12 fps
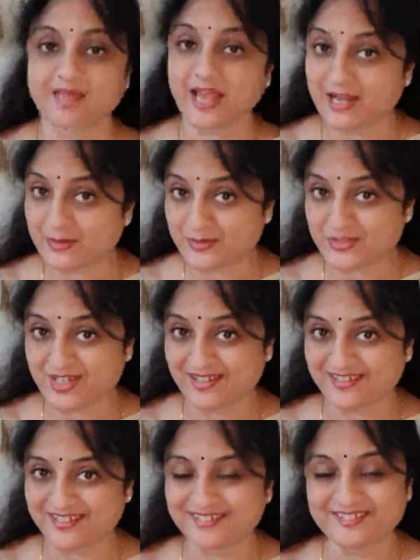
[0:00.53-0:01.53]
Hello
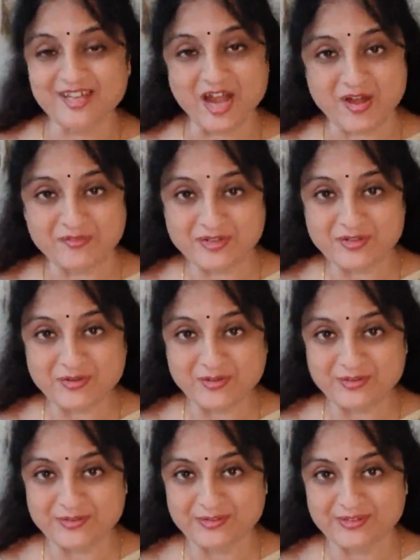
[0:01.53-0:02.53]
children, how are you
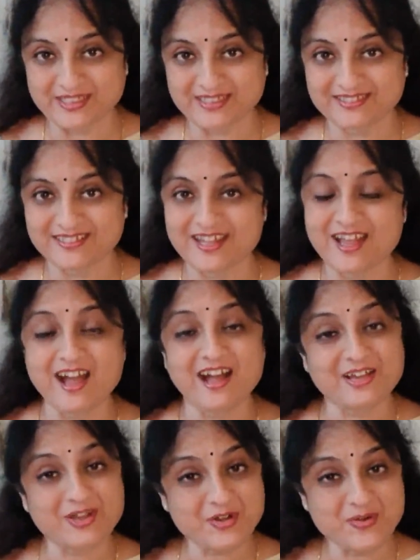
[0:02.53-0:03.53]
all doing?
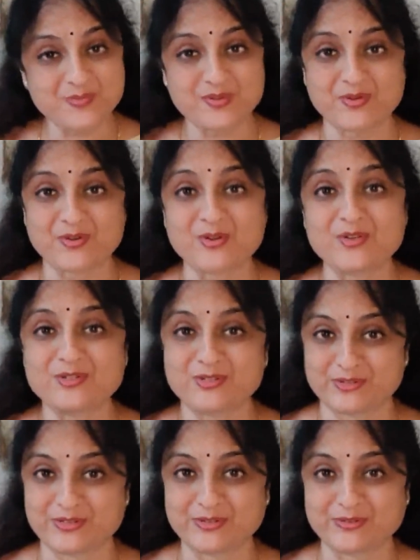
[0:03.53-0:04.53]
I hope you're all
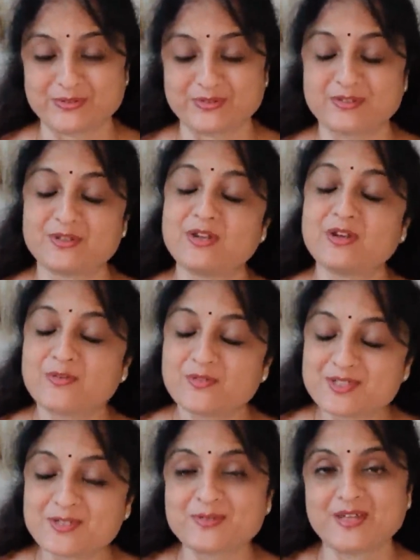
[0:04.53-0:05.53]
doing good.
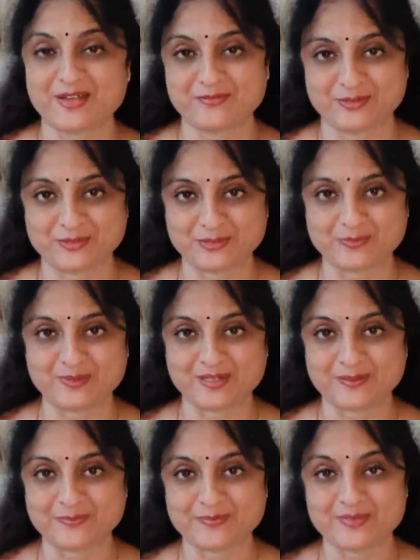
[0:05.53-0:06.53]
Vasudhaiva
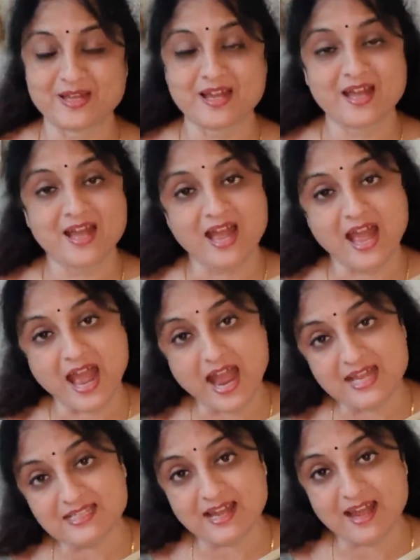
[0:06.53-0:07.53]
Kutumbakam.
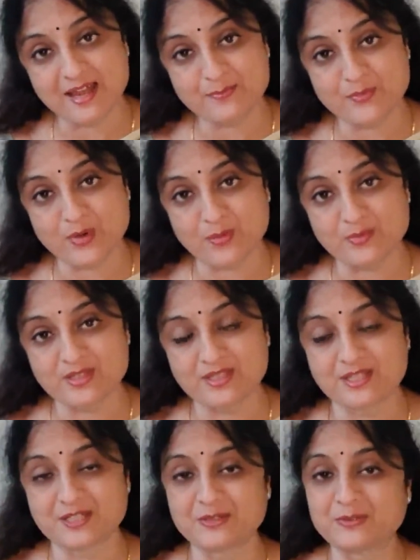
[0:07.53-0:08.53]
As I had
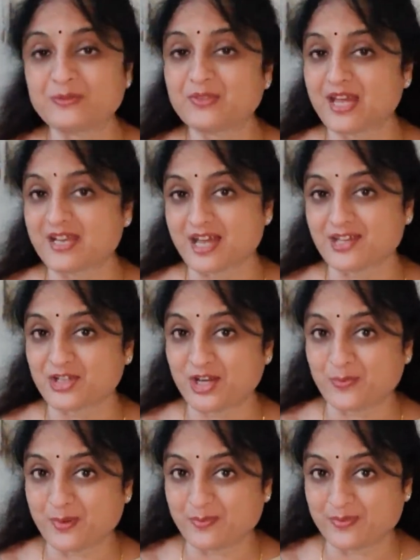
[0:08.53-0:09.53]
promised you that I
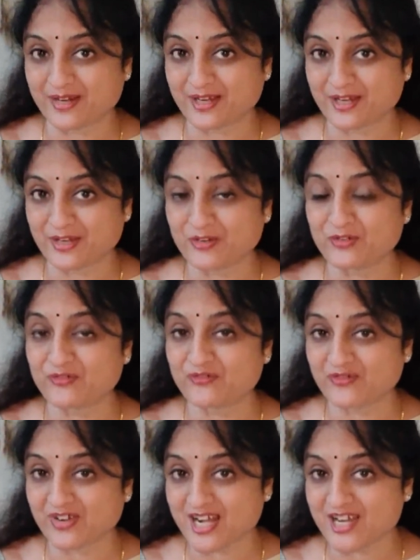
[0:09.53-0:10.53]
shall be bringing you
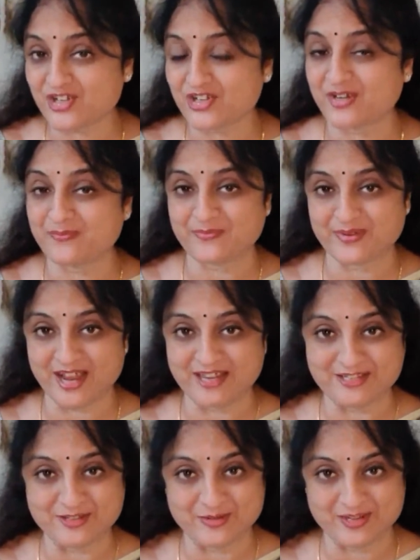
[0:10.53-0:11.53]
fresh and
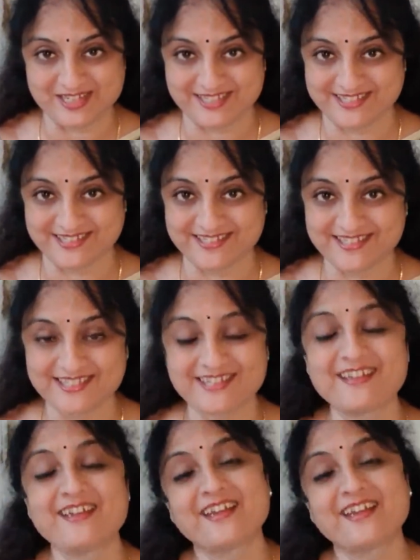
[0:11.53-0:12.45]
brand new lessons,